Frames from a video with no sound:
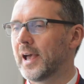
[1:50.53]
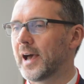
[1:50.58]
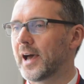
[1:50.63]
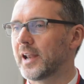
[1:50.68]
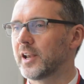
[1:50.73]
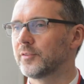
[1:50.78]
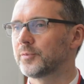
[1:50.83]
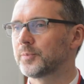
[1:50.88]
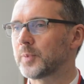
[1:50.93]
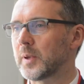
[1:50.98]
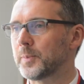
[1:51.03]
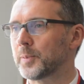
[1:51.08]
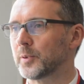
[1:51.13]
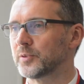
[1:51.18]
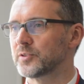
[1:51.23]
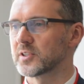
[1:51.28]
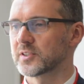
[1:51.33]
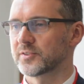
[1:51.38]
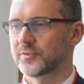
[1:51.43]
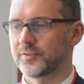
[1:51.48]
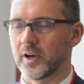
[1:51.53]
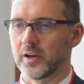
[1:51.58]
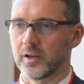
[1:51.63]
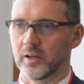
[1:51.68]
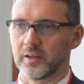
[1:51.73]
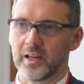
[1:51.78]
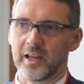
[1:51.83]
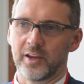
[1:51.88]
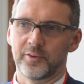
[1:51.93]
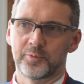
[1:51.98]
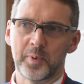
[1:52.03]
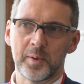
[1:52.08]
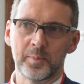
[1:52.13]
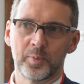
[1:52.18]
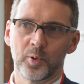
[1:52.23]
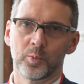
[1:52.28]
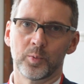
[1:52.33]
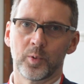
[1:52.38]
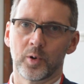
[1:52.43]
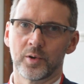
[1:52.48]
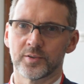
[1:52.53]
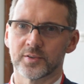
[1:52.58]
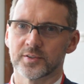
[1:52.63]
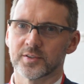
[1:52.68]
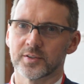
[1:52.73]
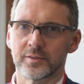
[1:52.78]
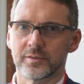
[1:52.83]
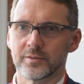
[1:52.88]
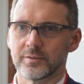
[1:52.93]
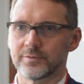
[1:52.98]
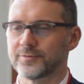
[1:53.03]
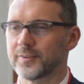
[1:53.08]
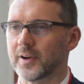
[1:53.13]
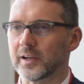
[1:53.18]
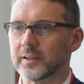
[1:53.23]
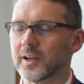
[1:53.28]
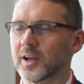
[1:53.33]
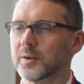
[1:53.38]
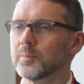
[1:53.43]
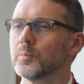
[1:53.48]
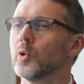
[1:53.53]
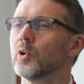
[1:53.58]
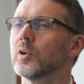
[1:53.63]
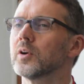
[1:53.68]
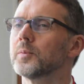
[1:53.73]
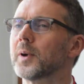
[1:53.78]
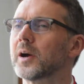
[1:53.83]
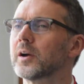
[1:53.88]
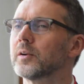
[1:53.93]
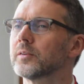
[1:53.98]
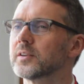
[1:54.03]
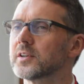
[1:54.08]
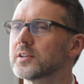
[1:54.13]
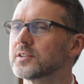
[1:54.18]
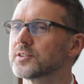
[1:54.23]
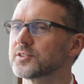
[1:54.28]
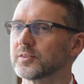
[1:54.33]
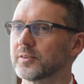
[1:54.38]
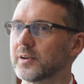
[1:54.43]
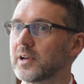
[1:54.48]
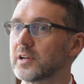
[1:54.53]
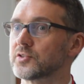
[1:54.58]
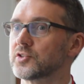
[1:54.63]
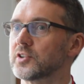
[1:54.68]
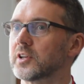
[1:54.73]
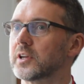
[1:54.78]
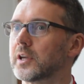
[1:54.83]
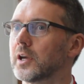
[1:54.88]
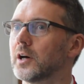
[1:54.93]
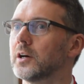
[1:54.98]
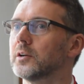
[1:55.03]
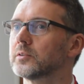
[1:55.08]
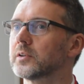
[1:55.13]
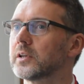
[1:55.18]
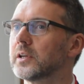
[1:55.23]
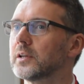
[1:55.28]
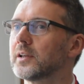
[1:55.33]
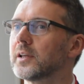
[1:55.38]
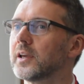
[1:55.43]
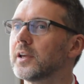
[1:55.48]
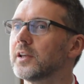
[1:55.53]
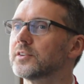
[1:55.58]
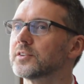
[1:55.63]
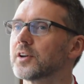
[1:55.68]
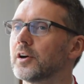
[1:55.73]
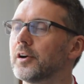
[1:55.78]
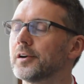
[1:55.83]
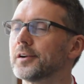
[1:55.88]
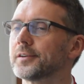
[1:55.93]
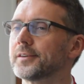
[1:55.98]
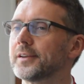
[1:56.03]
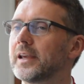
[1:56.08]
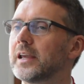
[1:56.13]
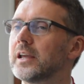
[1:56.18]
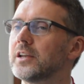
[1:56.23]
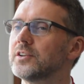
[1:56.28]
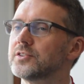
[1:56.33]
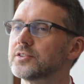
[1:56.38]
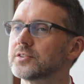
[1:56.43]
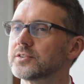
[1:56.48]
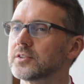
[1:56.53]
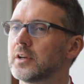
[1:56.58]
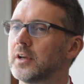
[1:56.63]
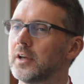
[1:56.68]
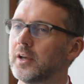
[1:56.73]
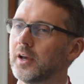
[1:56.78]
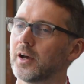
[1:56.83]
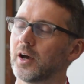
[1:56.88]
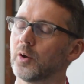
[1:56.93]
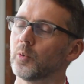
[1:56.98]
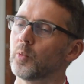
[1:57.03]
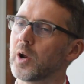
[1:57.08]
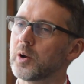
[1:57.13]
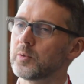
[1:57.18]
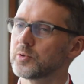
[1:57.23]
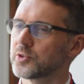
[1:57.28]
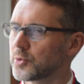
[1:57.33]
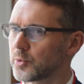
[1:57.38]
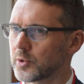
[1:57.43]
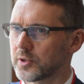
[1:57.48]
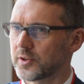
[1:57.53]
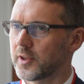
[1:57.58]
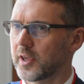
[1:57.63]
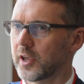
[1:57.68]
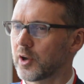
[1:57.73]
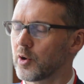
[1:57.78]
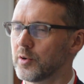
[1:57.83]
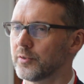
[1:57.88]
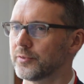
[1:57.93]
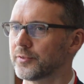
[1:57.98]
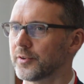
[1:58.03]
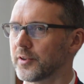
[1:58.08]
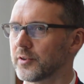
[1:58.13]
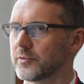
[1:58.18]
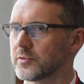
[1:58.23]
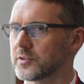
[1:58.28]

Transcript: And if people, just finally, if people want to find out more about this or actually calculate heart age, where should they go for the